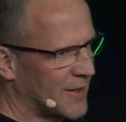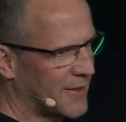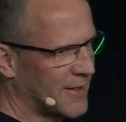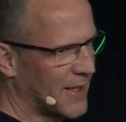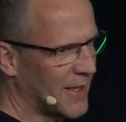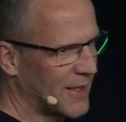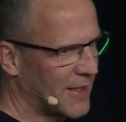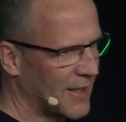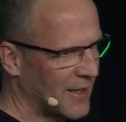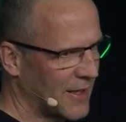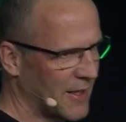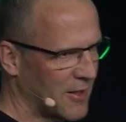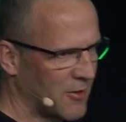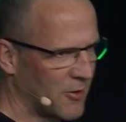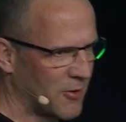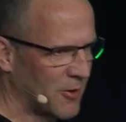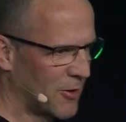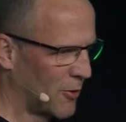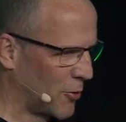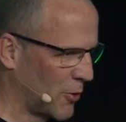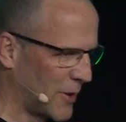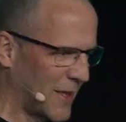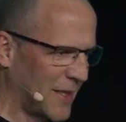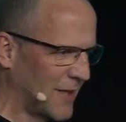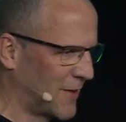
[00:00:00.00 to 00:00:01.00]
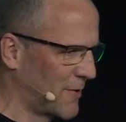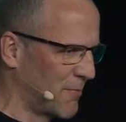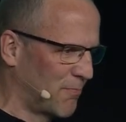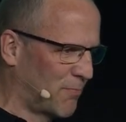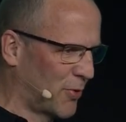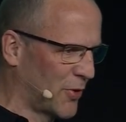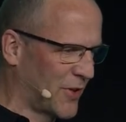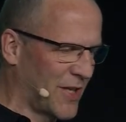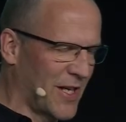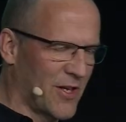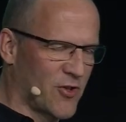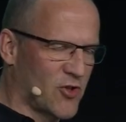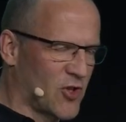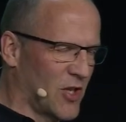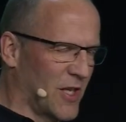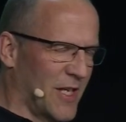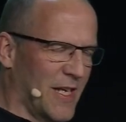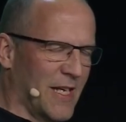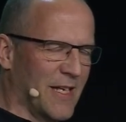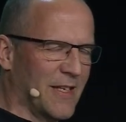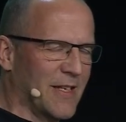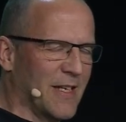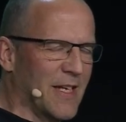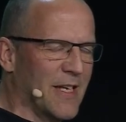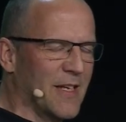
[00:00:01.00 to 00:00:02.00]
take that, and you can look into potentially
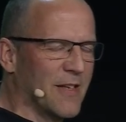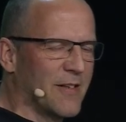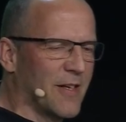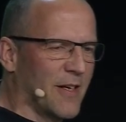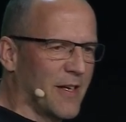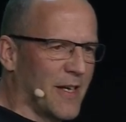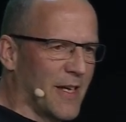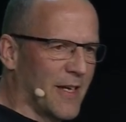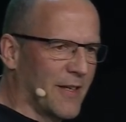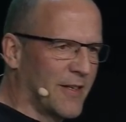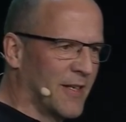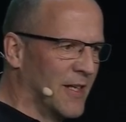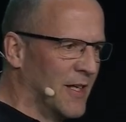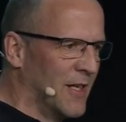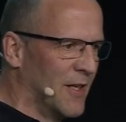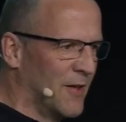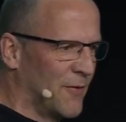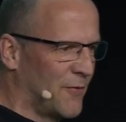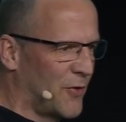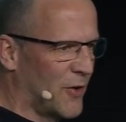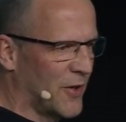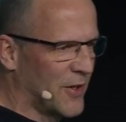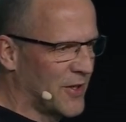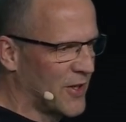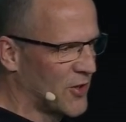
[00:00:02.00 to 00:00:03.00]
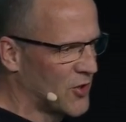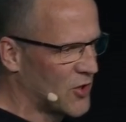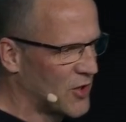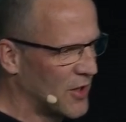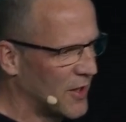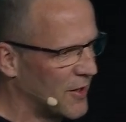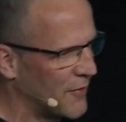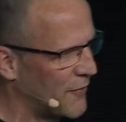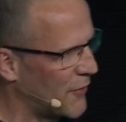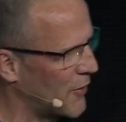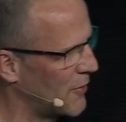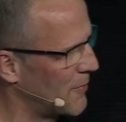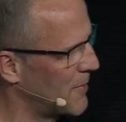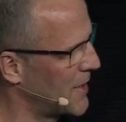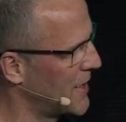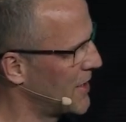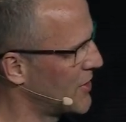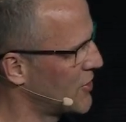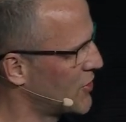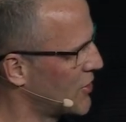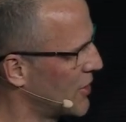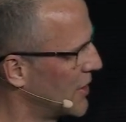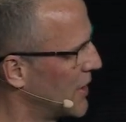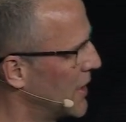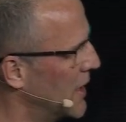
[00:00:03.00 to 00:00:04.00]
in the internet for additional
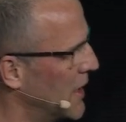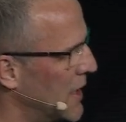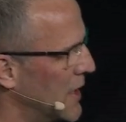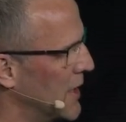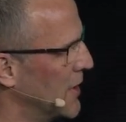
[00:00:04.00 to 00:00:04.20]
information,